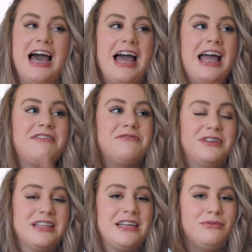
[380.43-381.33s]
I
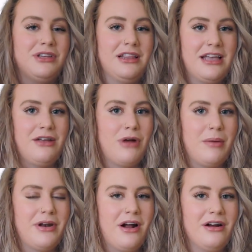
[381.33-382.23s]
really like
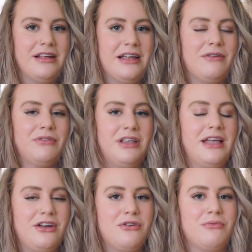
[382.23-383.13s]
Robin Harding. I really
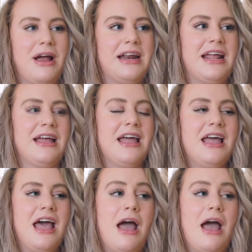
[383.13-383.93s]
like her writing.